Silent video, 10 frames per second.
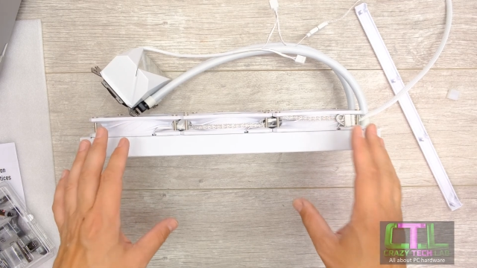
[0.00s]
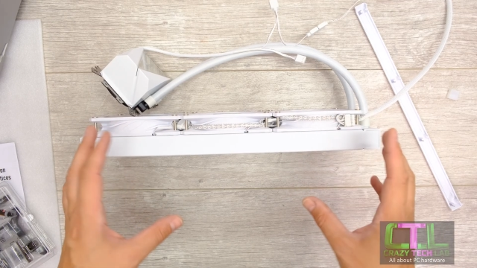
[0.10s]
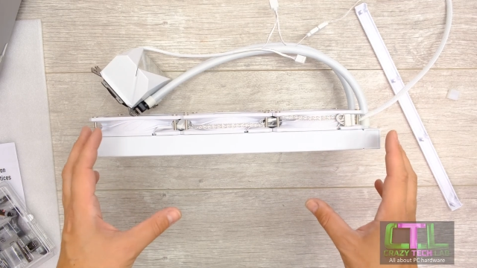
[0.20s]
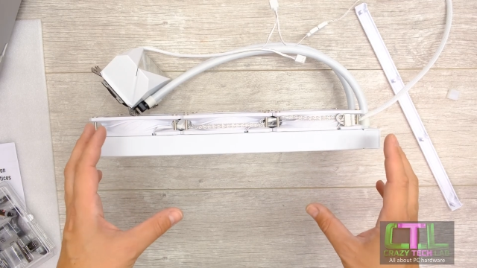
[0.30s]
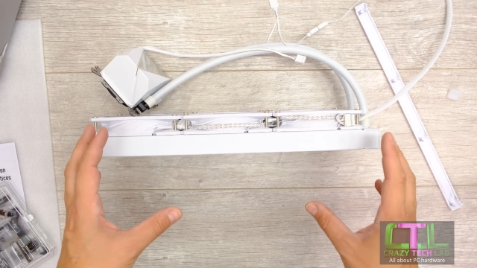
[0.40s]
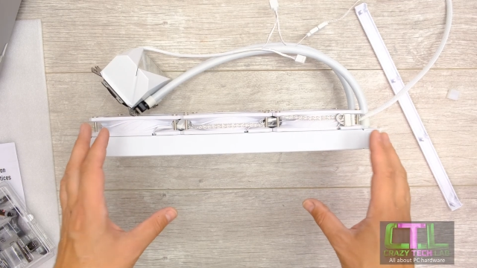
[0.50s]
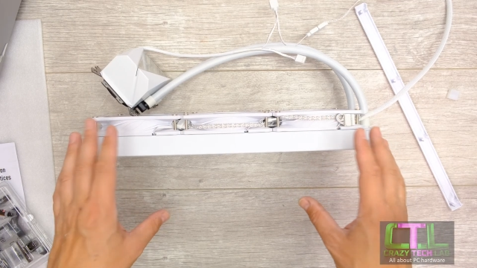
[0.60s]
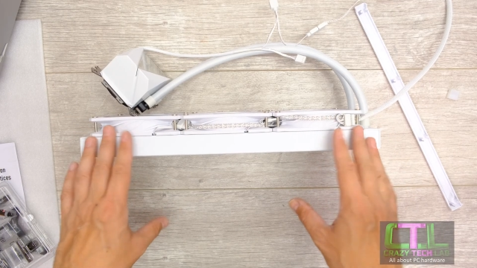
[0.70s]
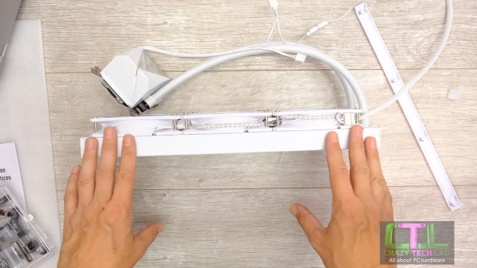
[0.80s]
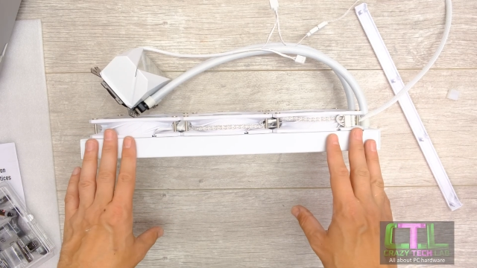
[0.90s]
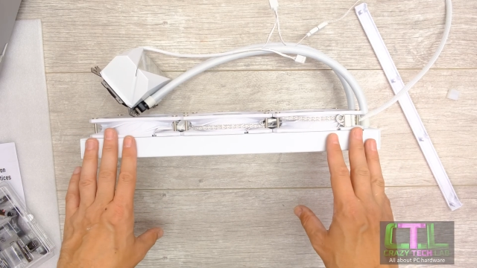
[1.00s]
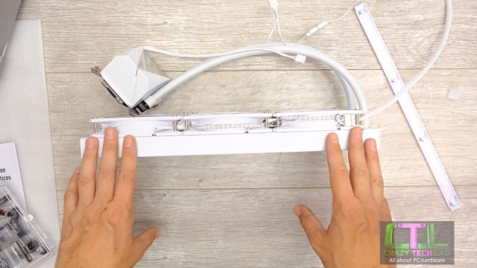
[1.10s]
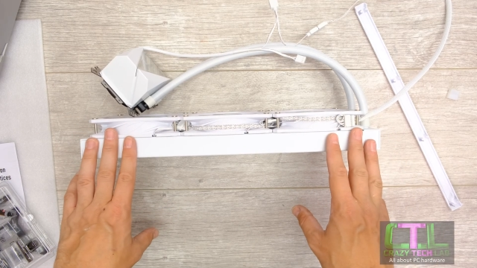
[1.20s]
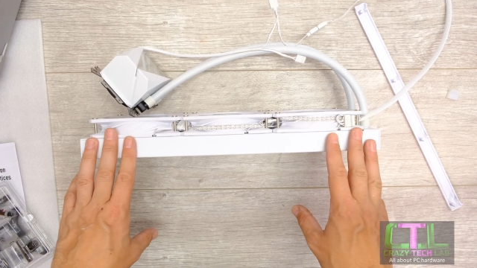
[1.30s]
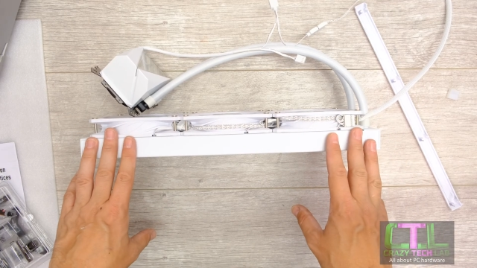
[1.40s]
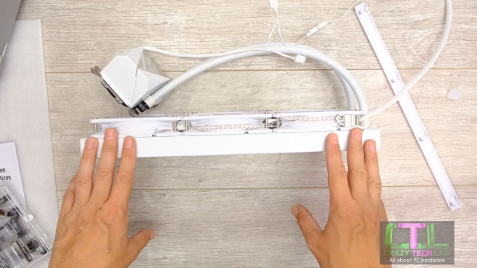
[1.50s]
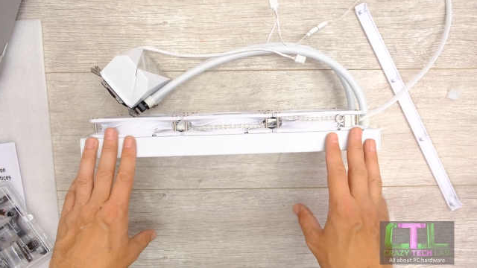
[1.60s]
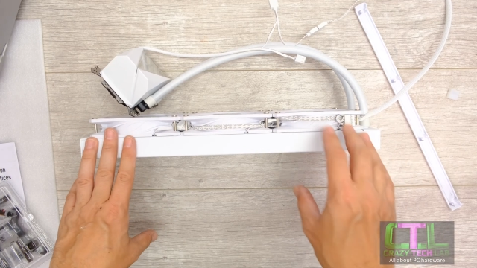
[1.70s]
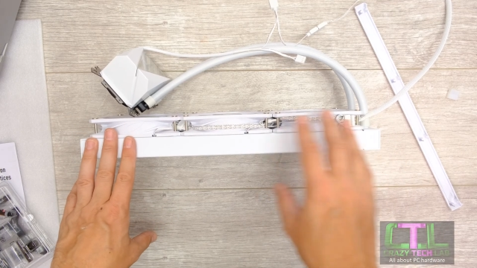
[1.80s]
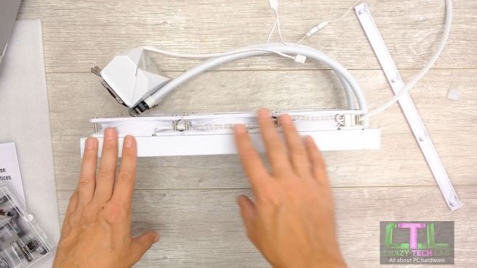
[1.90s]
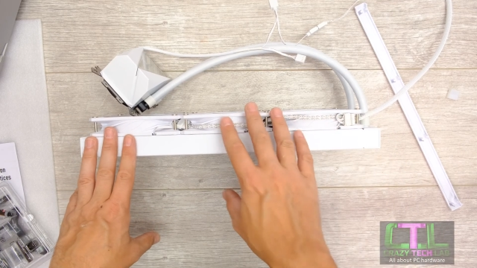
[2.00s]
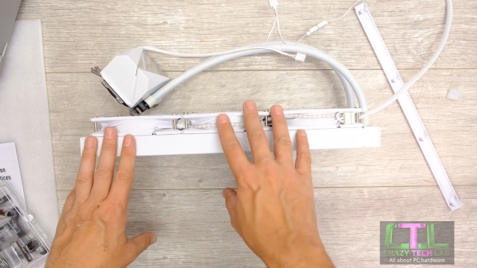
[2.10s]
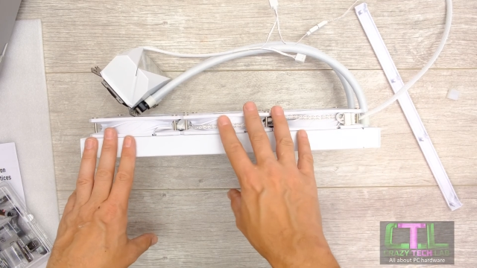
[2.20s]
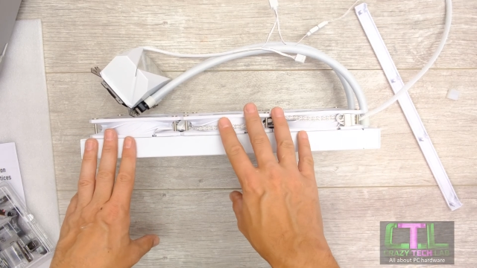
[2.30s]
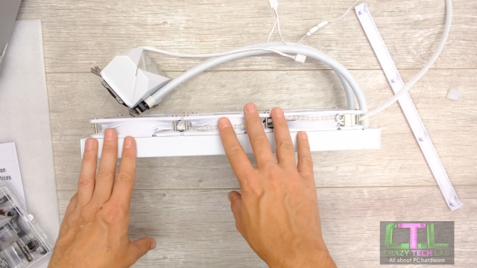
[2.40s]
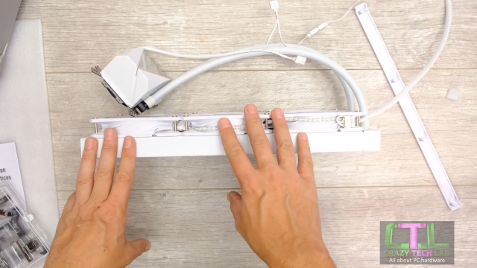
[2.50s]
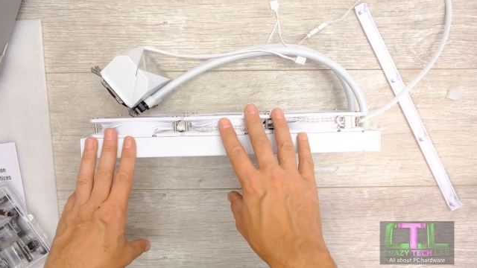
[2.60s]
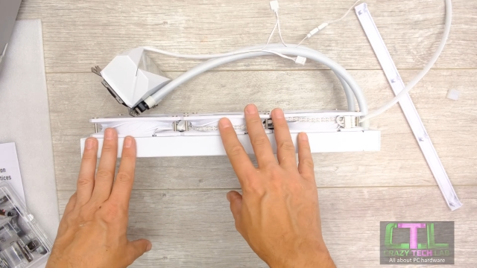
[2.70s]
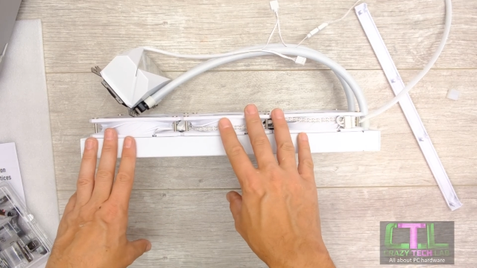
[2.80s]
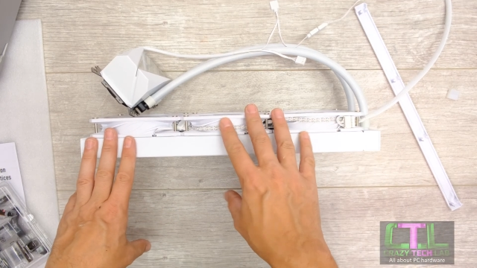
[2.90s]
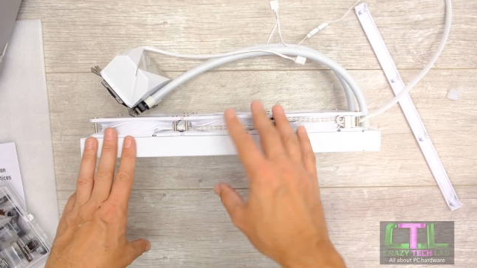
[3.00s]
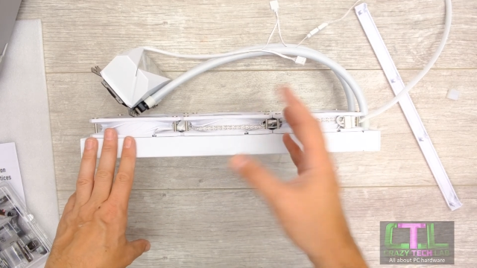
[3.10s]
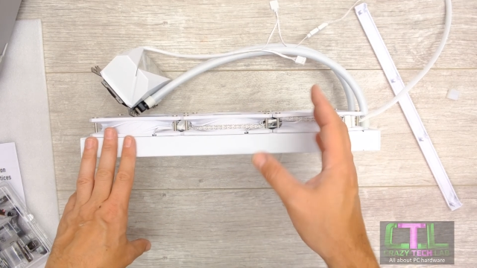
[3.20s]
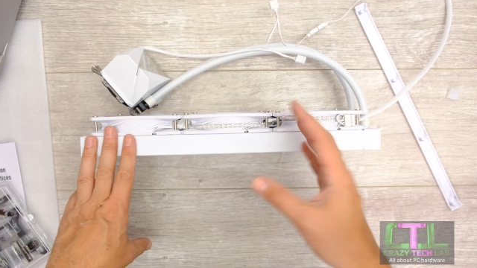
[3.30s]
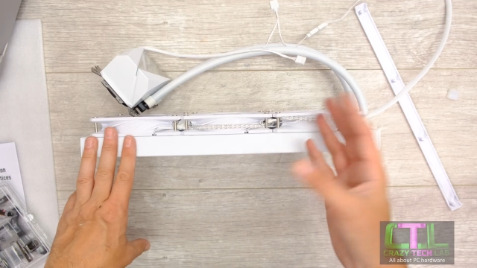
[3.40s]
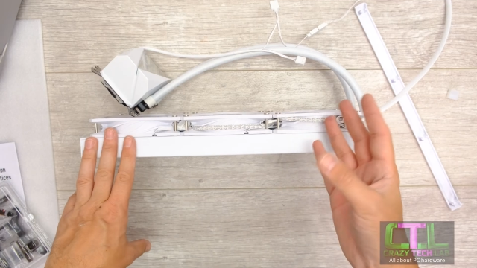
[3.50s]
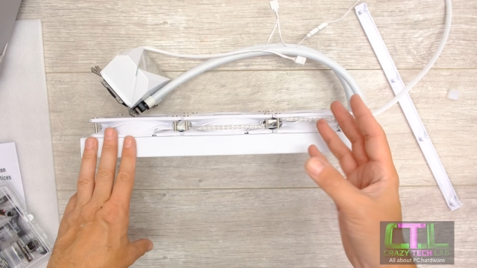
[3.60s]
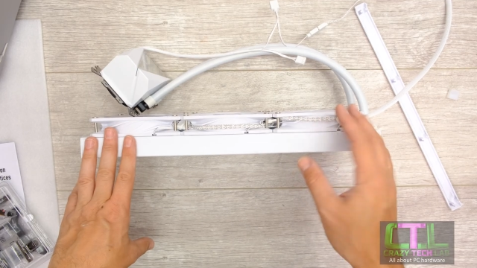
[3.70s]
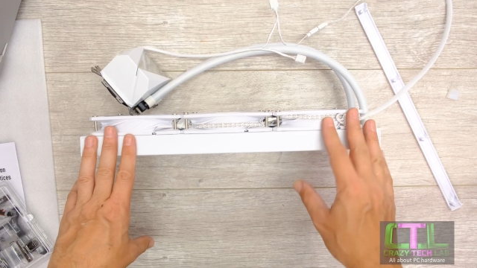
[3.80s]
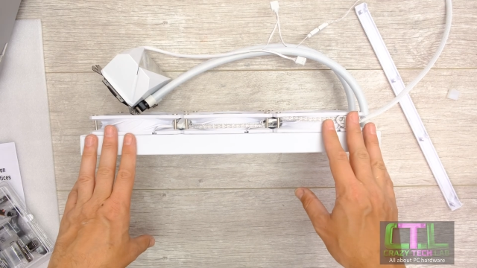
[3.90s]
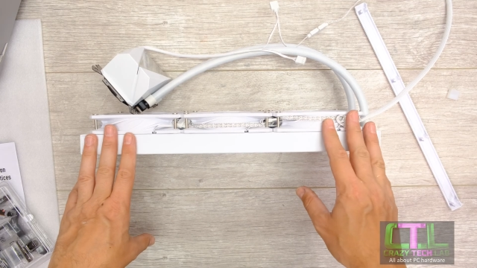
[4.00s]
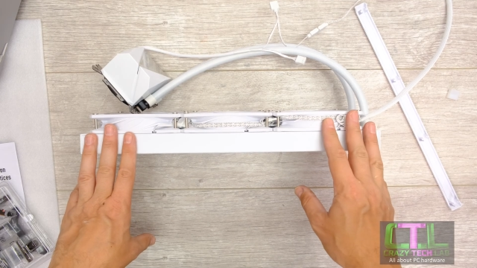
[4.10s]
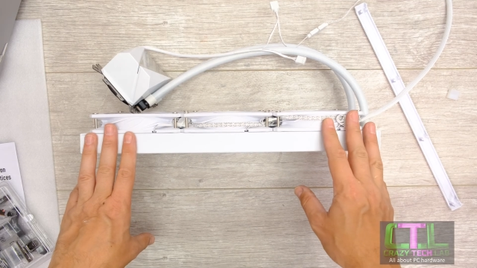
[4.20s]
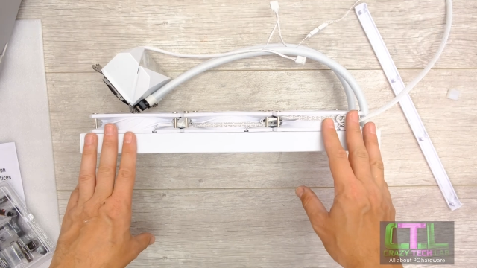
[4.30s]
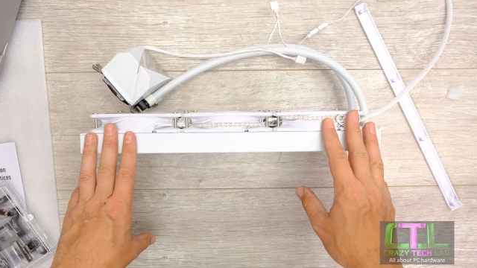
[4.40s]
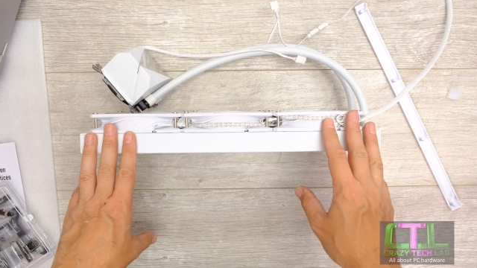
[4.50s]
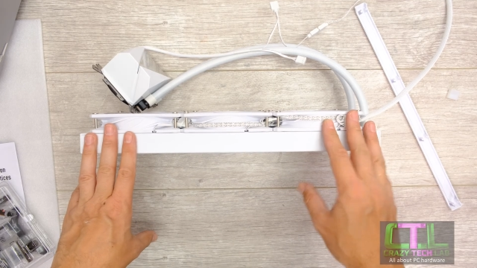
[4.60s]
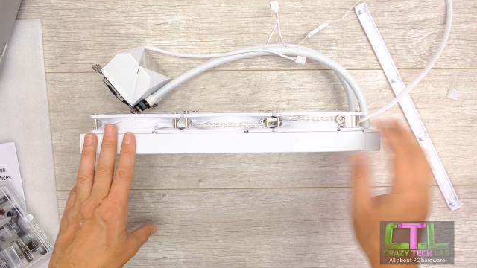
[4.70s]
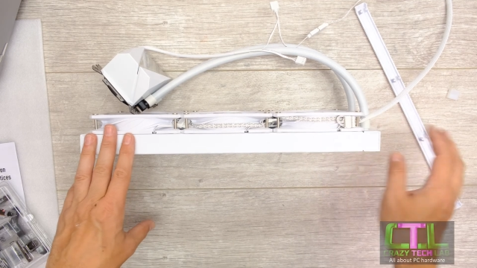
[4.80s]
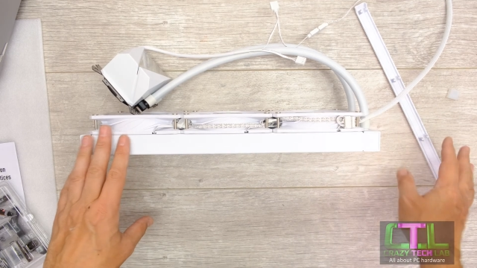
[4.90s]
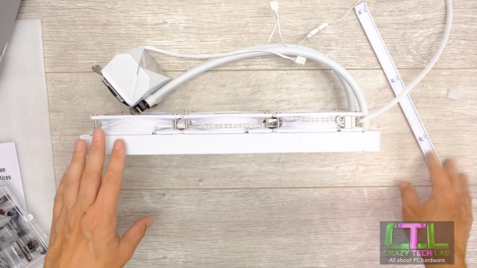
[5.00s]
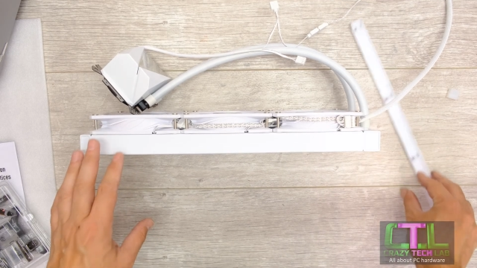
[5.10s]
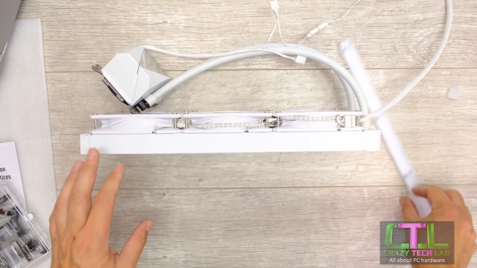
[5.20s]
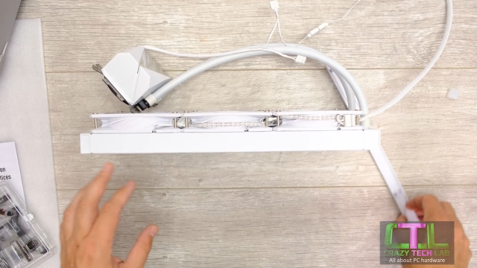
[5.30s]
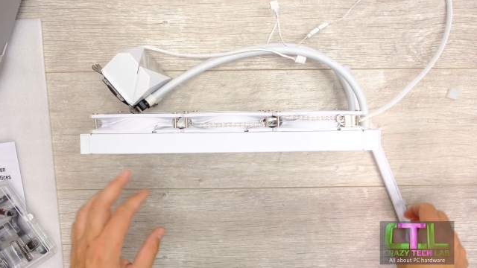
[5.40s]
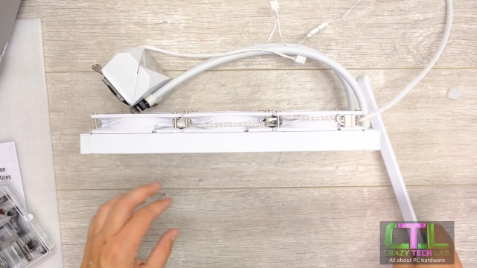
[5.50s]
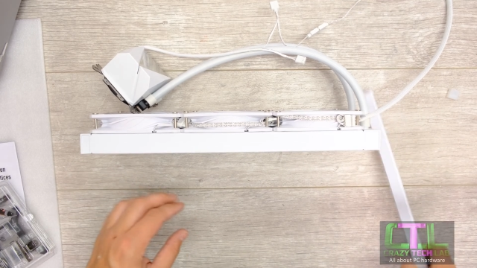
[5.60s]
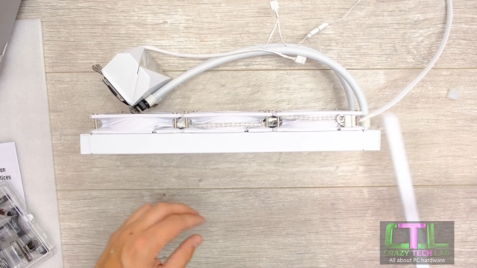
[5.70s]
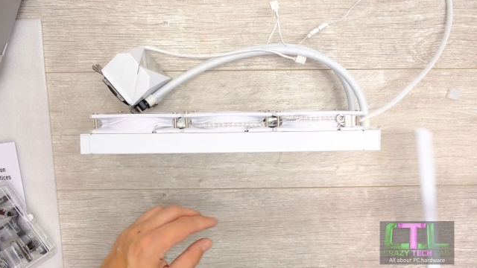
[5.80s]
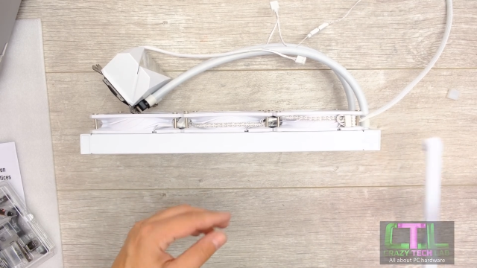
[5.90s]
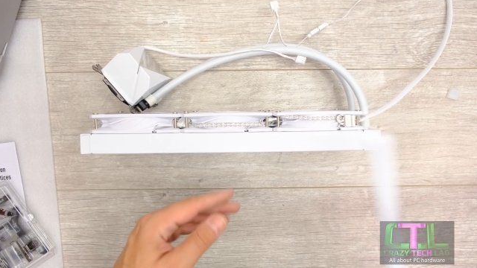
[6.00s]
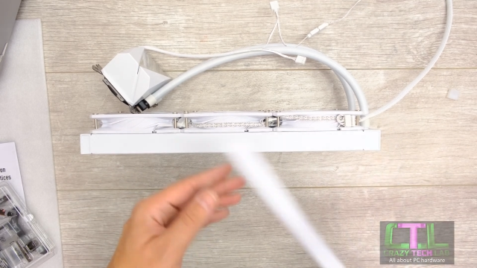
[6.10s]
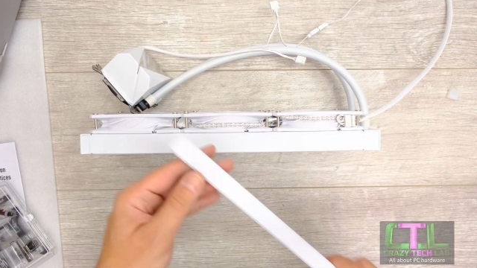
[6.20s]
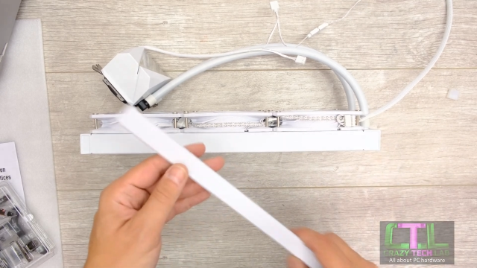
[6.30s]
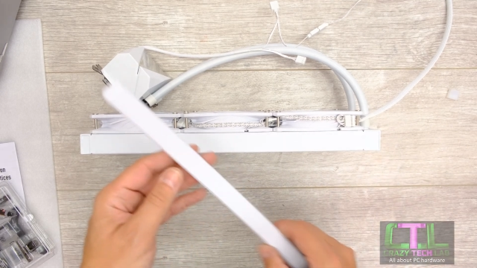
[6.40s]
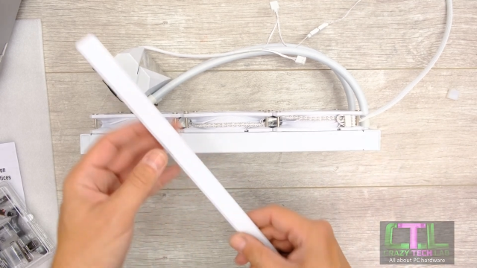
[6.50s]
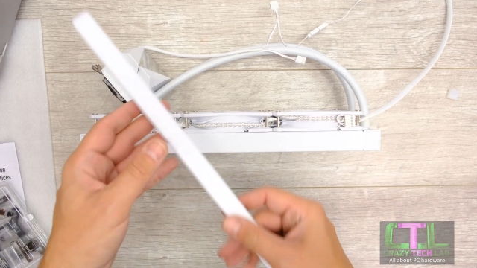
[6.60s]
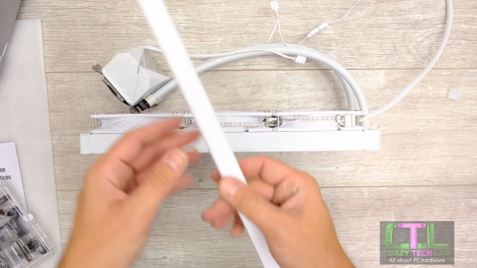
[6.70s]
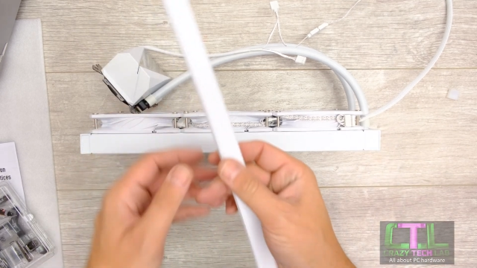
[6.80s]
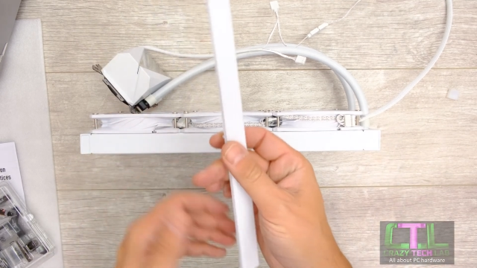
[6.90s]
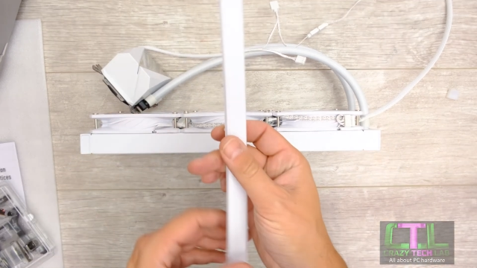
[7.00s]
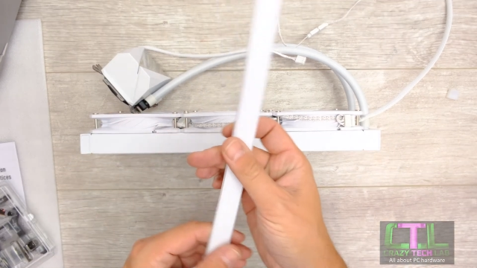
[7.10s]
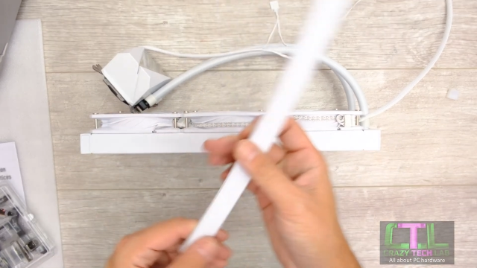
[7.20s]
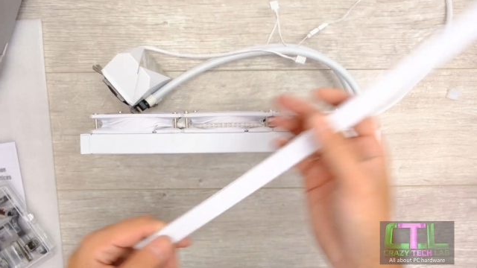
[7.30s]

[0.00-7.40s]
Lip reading: (no speaker visible)